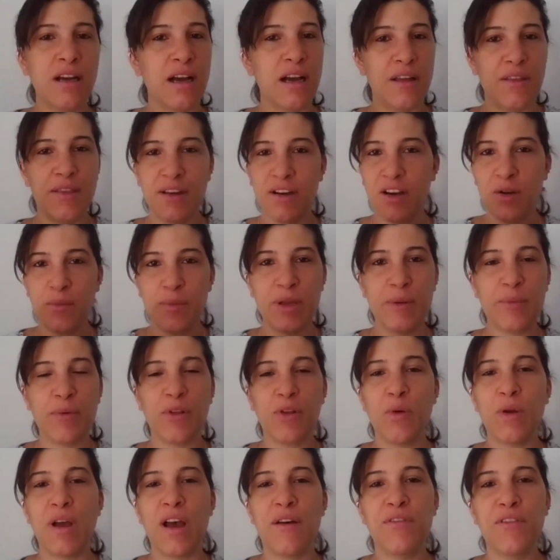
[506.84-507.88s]
there are people who
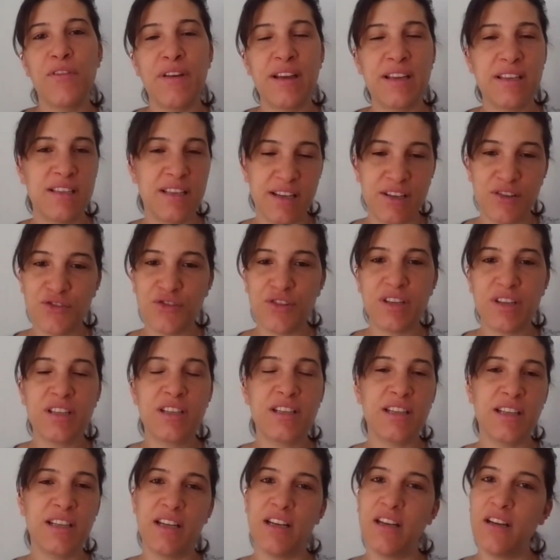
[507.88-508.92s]
have a vested
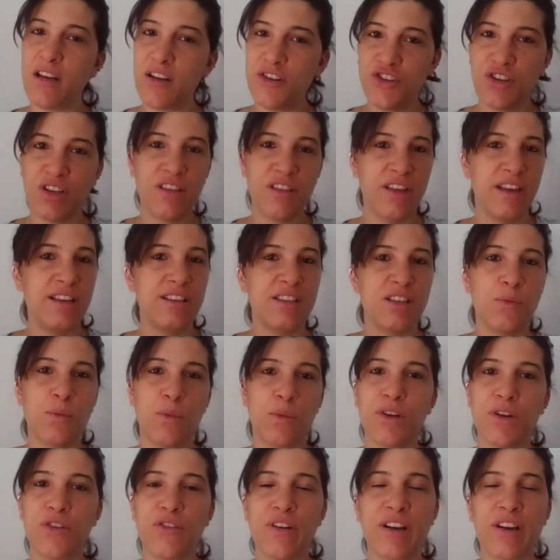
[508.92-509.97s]
interest in nudging things in
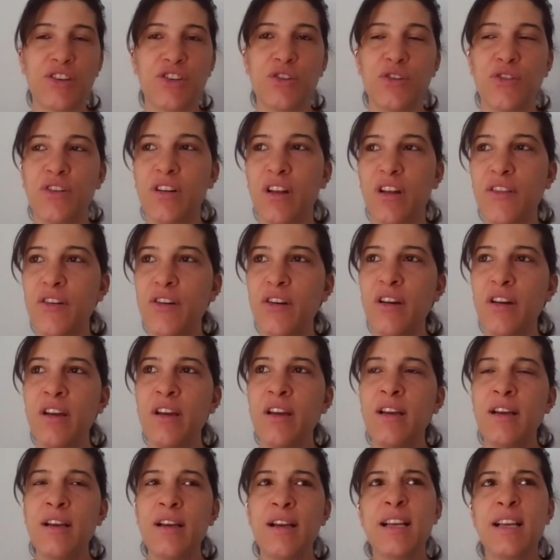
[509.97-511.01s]
one direction or another.
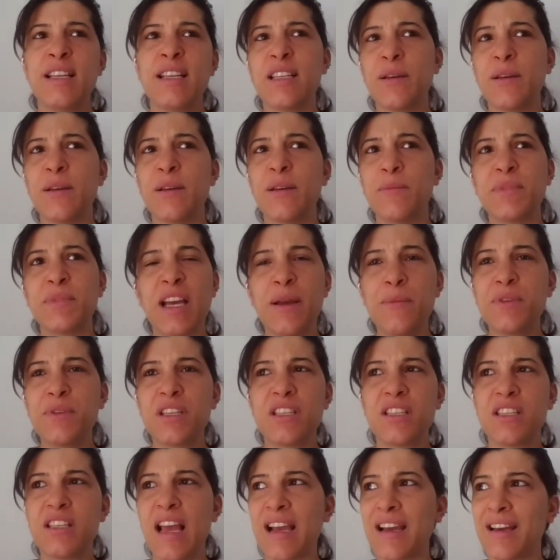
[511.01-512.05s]
Sometimes it's
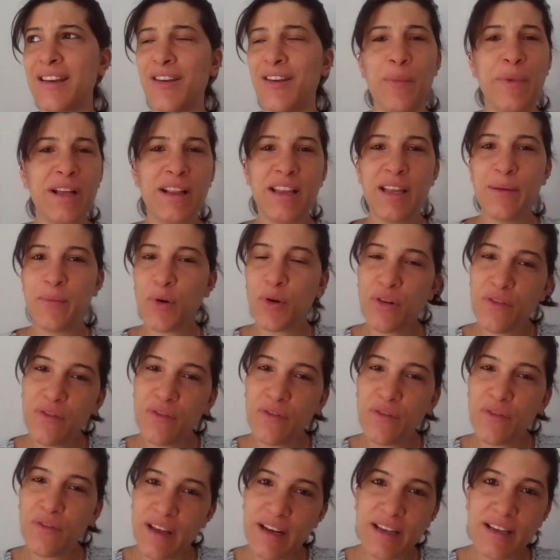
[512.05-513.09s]
economically
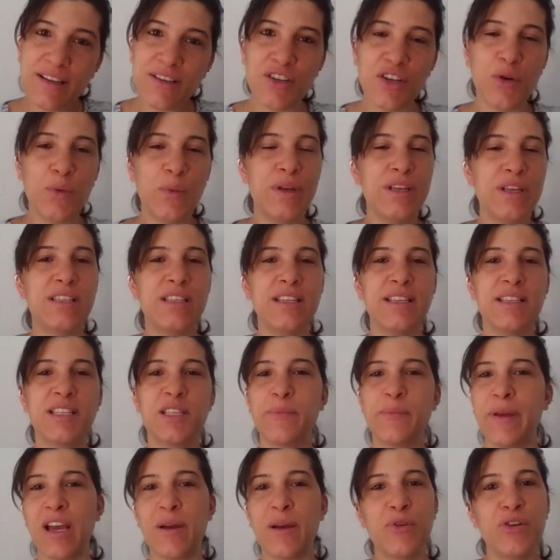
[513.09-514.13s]
motivated. You know, we see
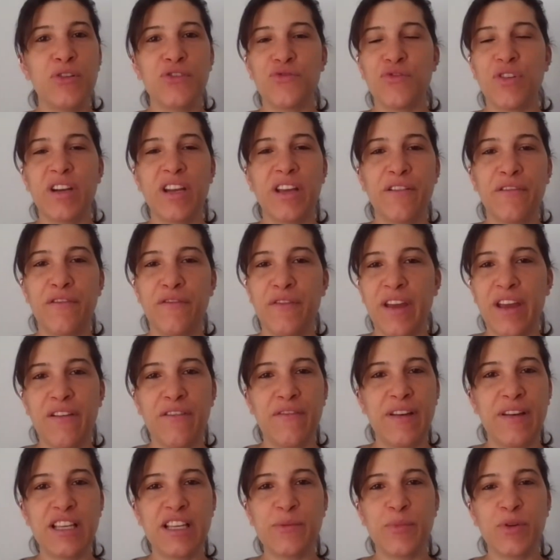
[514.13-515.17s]
spammers running fake
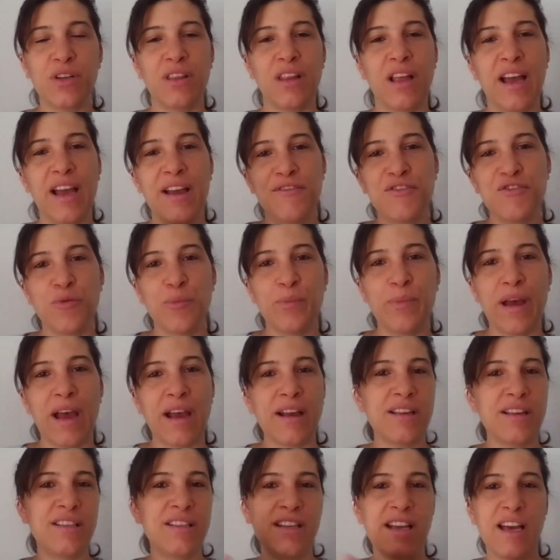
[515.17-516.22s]
Facebook Lives from
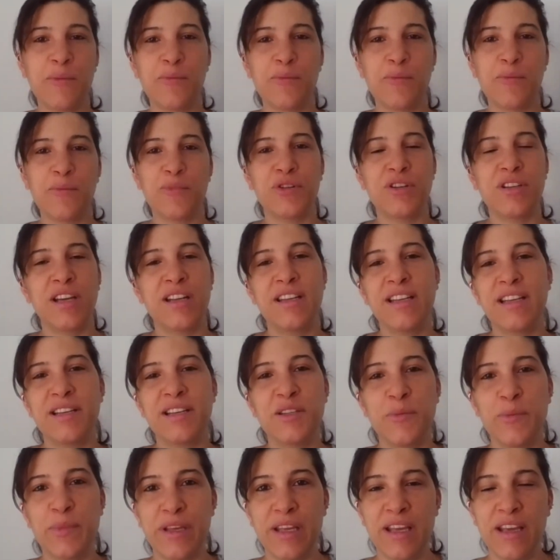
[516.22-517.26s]
Pakistan pretending to
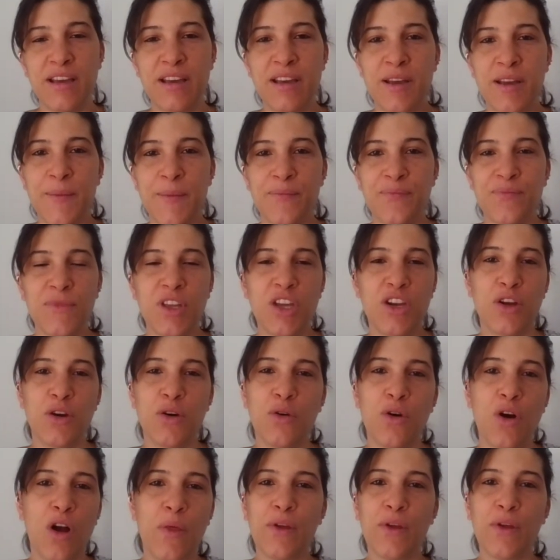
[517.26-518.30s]
be, you know,
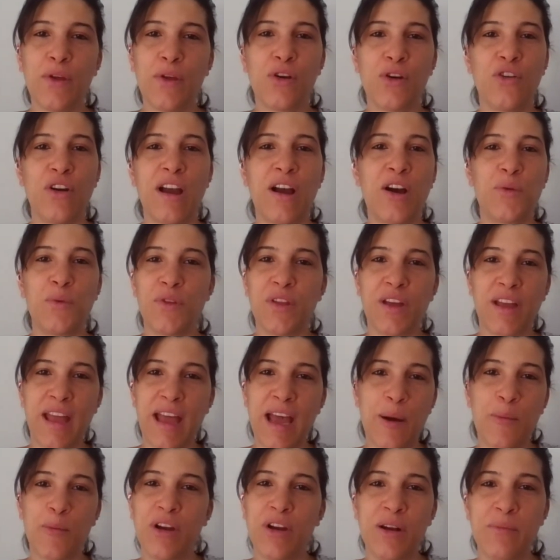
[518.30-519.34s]
on the ground with a
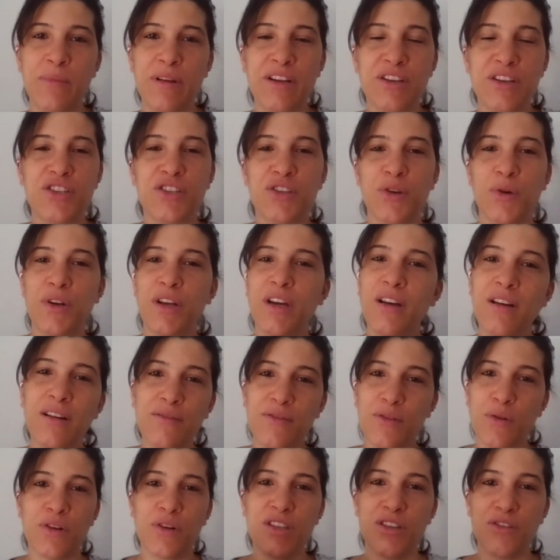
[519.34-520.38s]
camera in Minnesota.
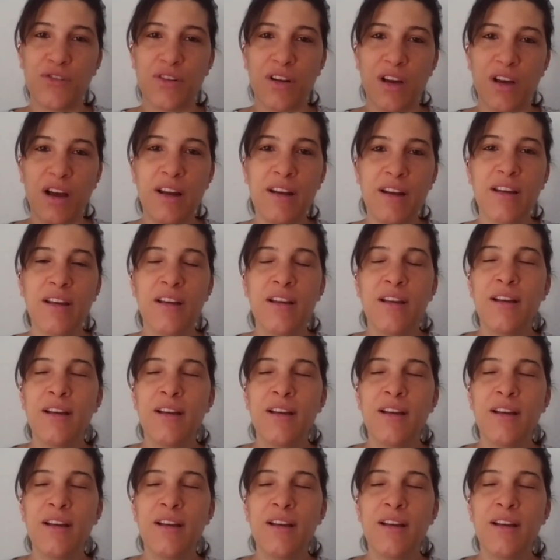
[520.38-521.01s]
Of course, they're not.